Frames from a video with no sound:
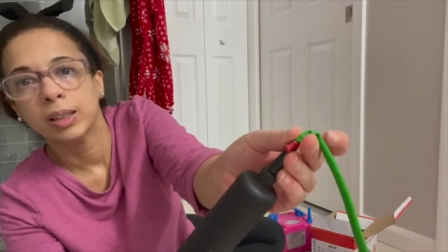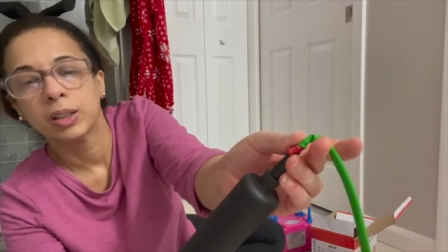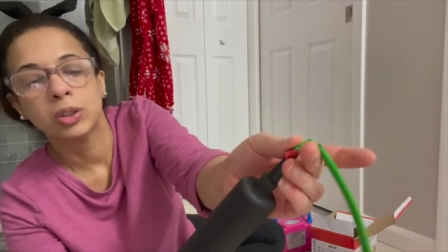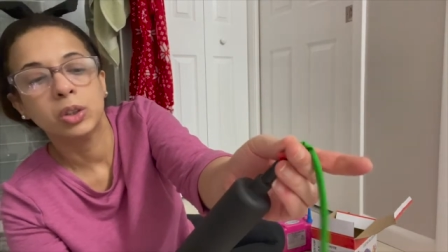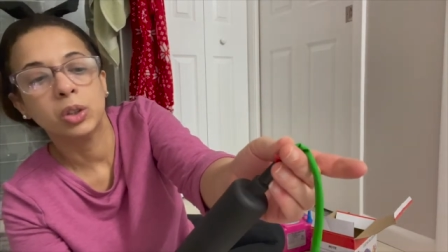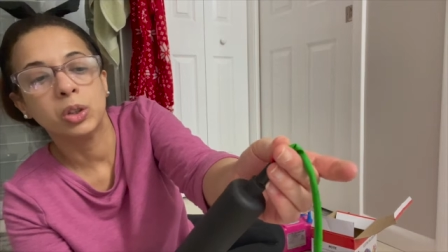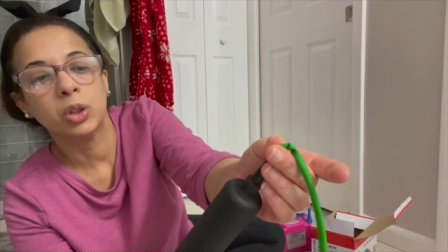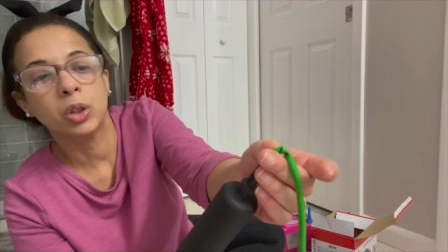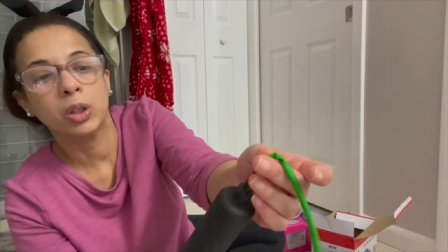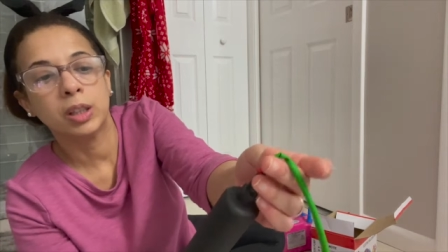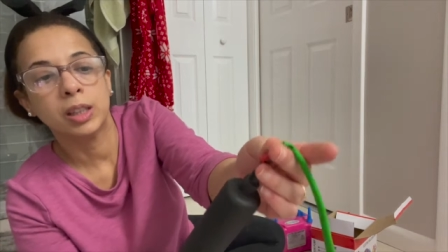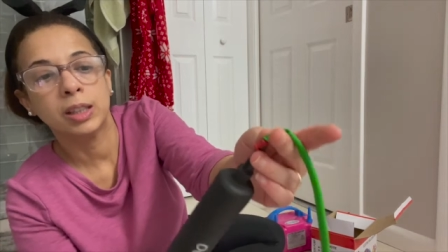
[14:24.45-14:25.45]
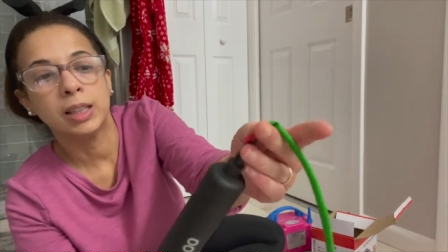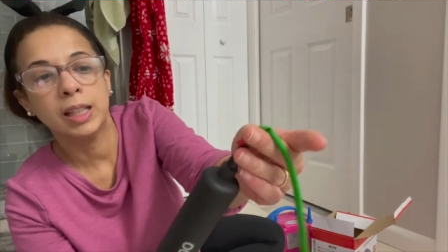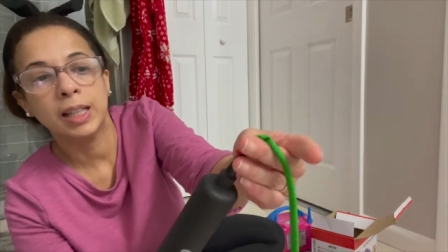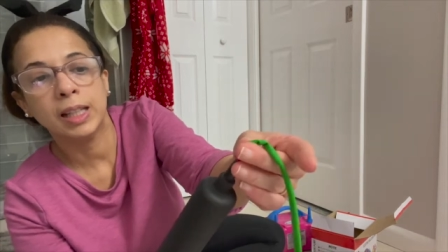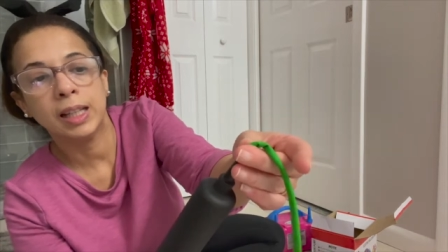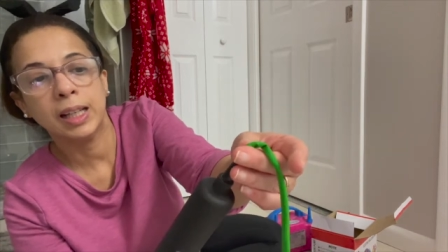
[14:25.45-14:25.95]
So, yo lo que
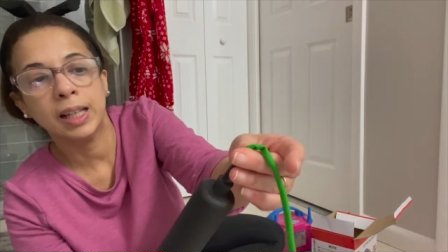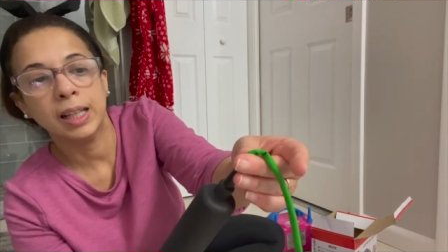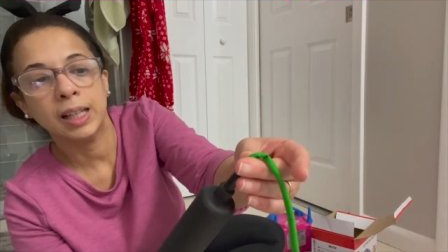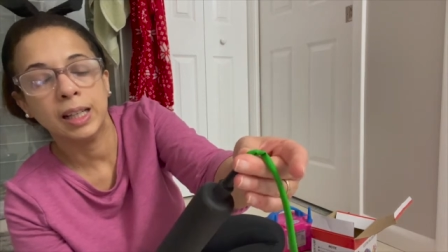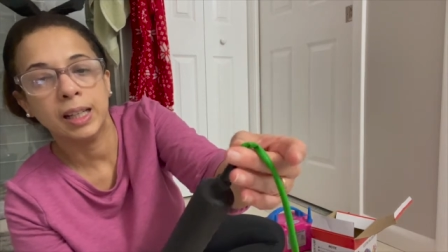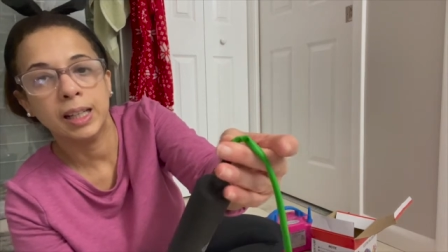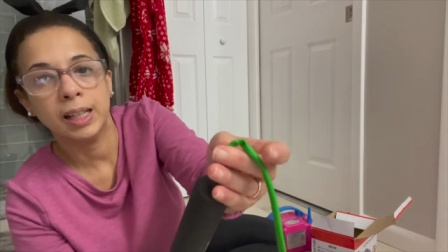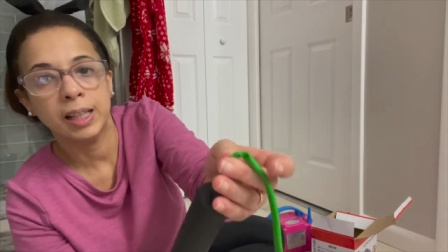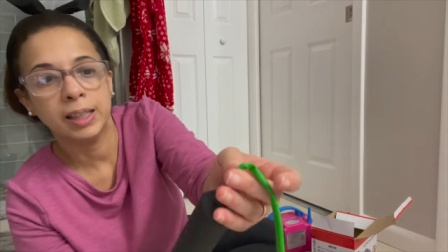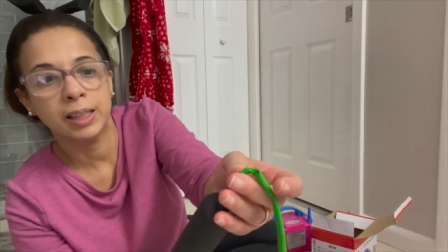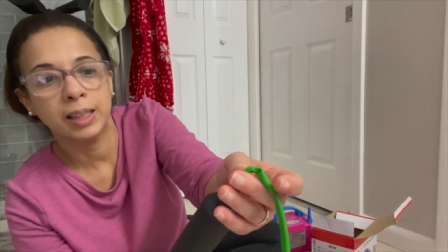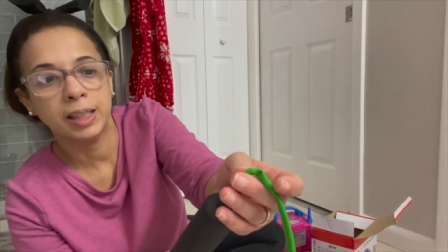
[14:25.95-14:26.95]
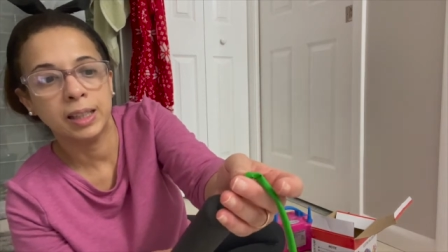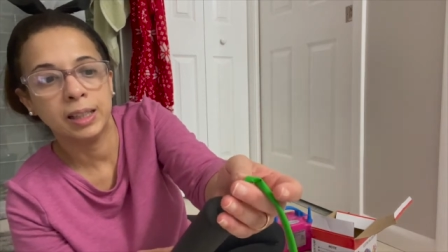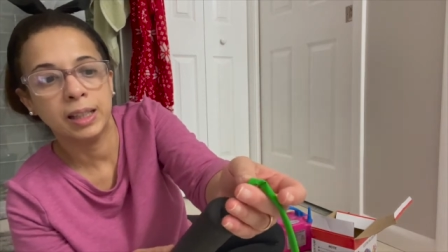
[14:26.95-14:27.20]
tiene que eh,